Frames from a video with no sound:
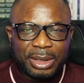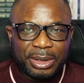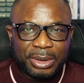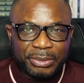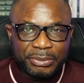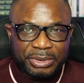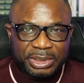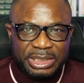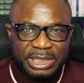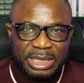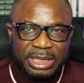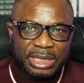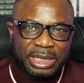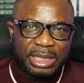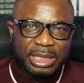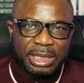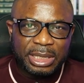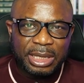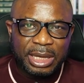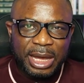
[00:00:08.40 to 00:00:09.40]

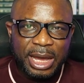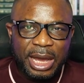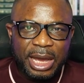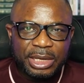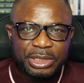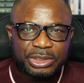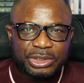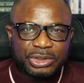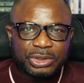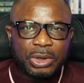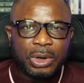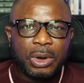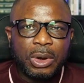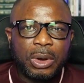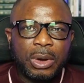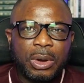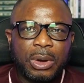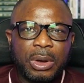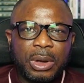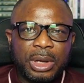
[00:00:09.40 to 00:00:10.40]
Recently, I
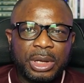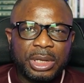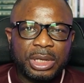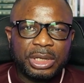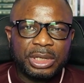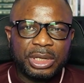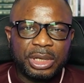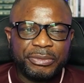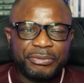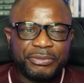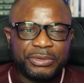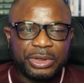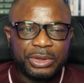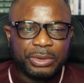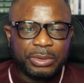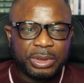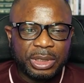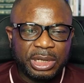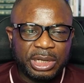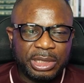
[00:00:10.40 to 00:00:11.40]
saw the
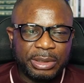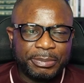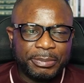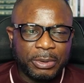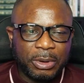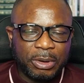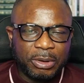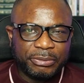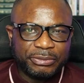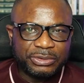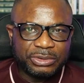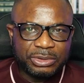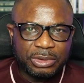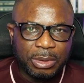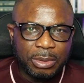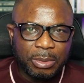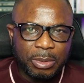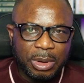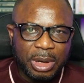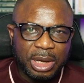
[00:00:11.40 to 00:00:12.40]
video clip of
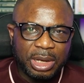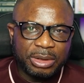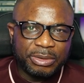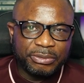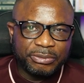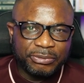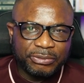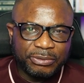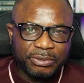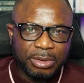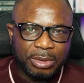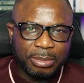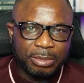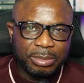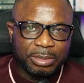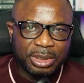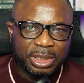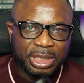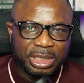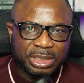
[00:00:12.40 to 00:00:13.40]
someone
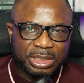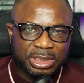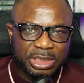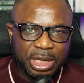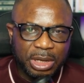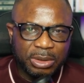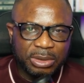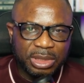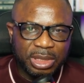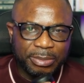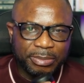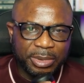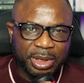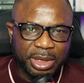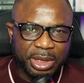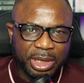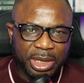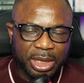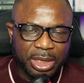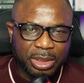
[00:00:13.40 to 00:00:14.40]
from a South
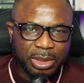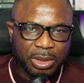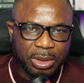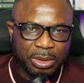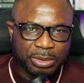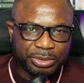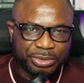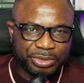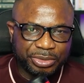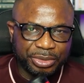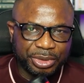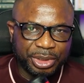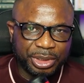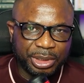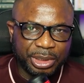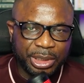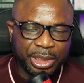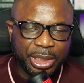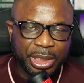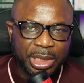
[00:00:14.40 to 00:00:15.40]
American
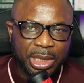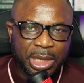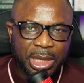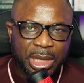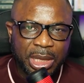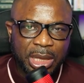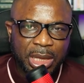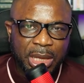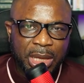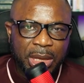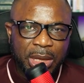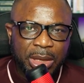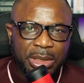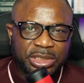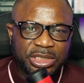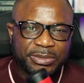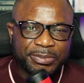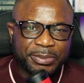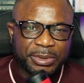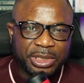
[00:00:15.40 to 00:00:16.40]
country
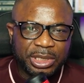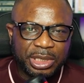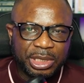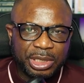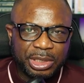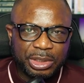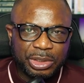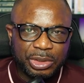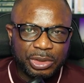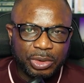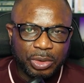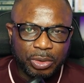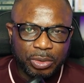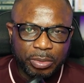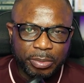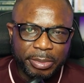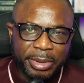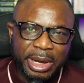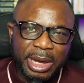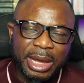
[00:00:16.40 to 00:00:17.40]
speaking
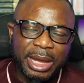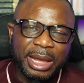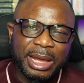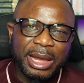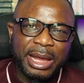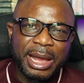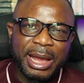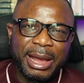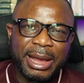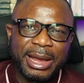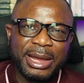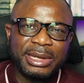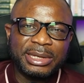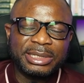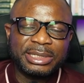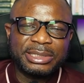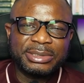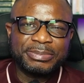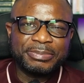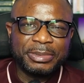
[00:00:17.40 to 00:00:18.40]
Yoruba,
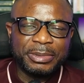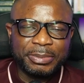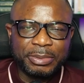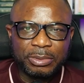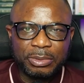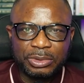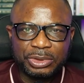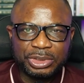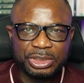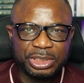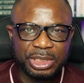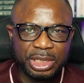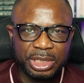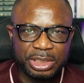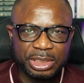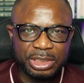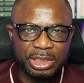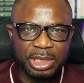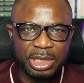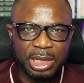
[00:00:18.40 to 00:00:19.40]
and people
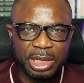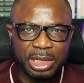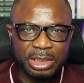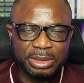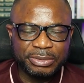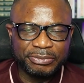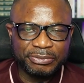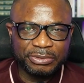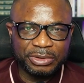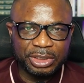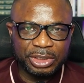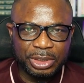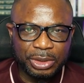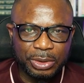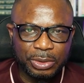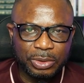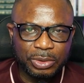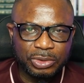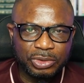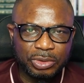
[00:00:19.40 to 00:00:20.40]
shared that
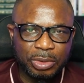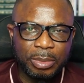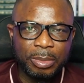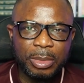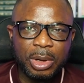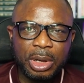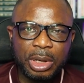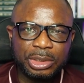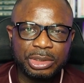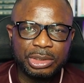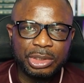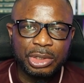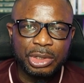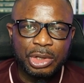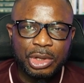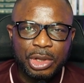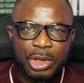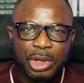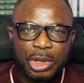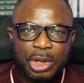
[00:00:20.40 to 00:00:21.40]
video so much
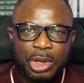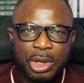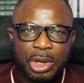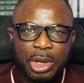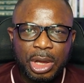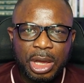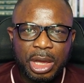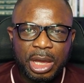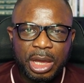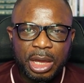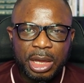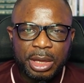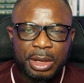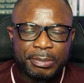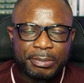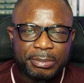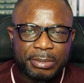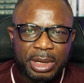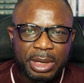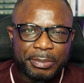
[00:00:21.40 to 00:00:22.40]

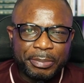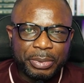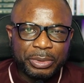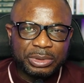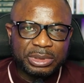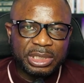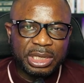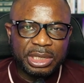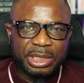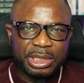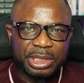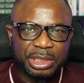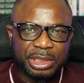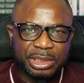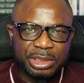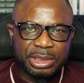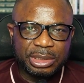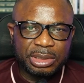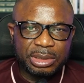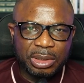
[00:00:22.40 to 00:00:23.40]
and posted
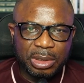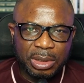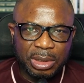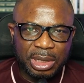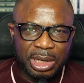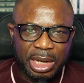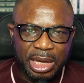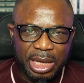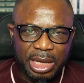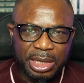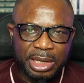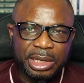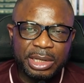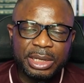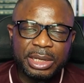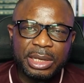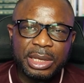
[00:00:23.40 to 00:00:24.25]
it online